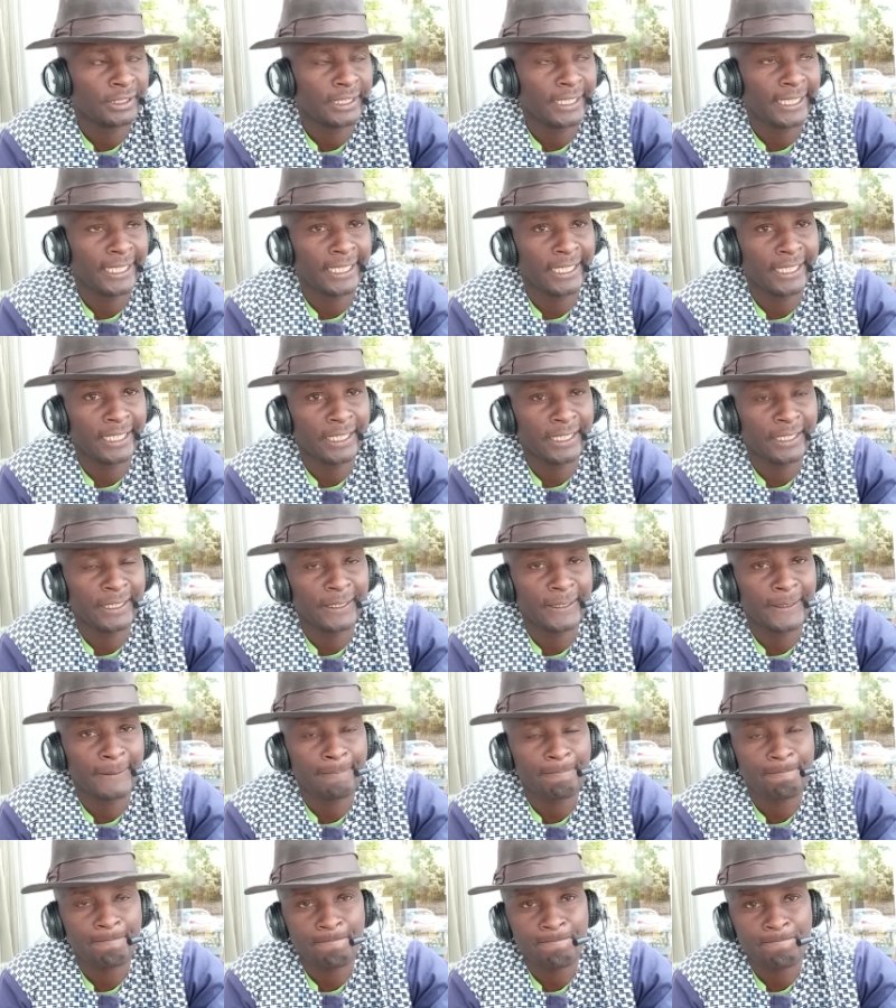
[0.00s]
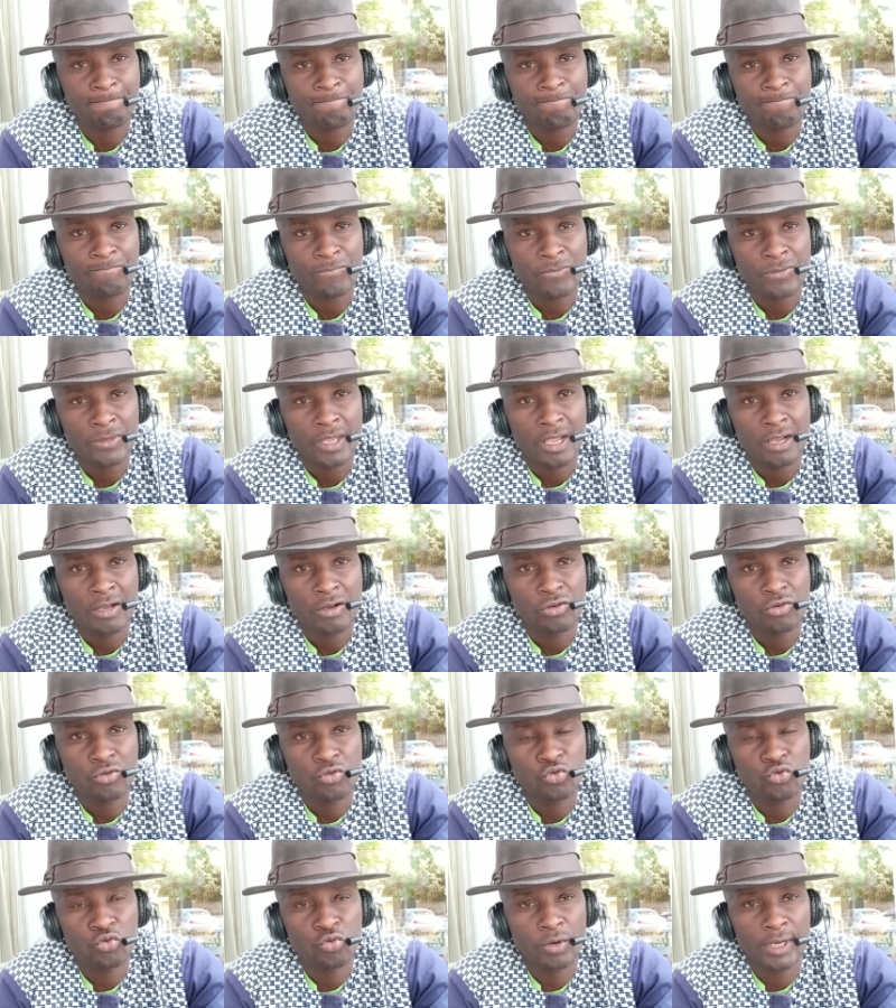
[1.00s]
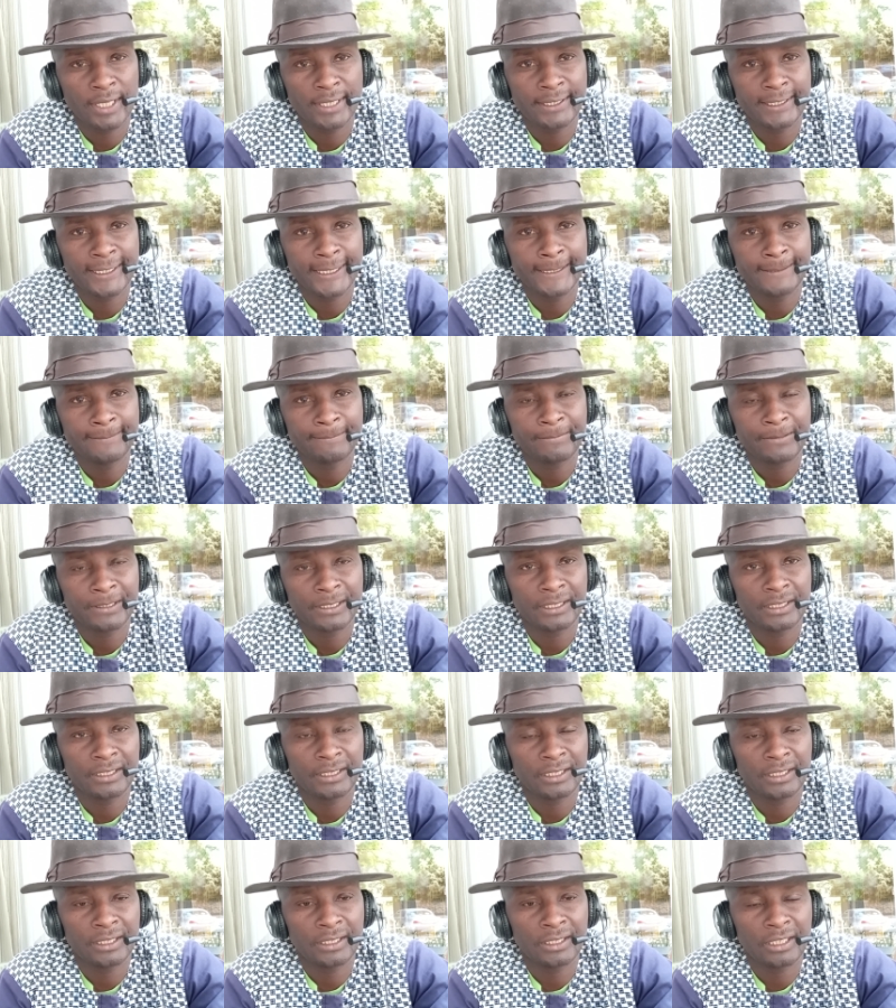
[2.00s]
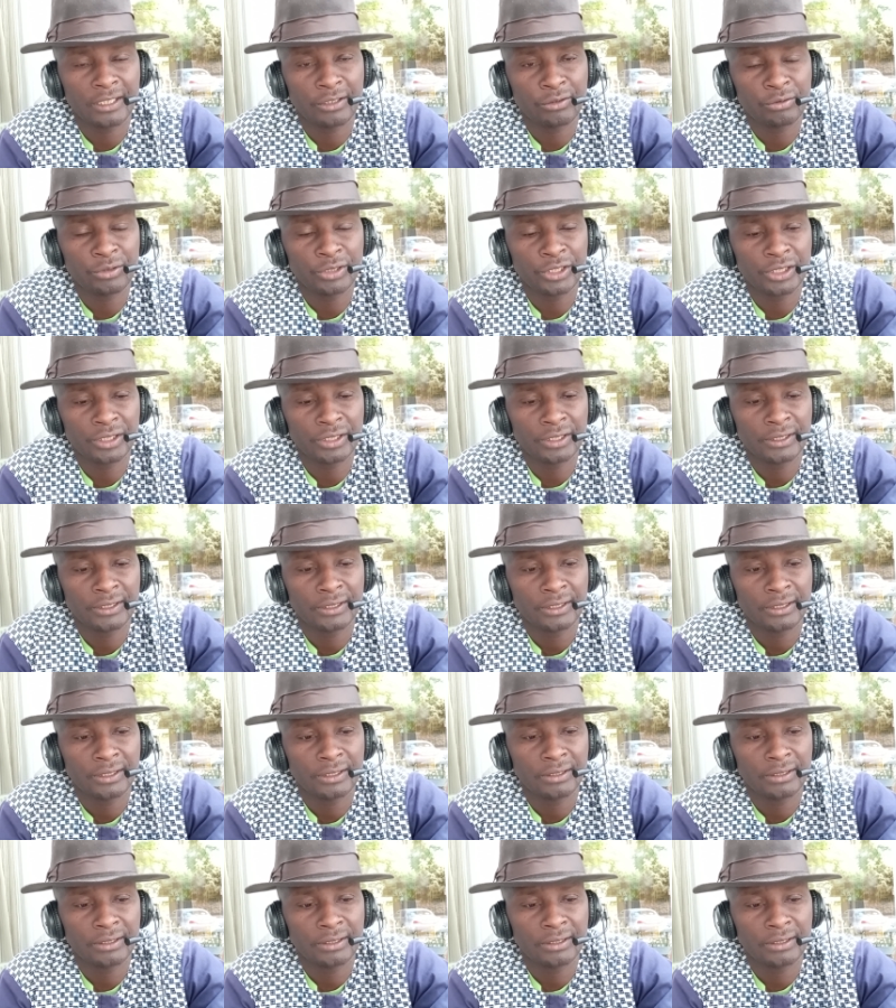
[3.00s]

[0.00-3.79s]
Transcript: in Rwanda, in Arusha,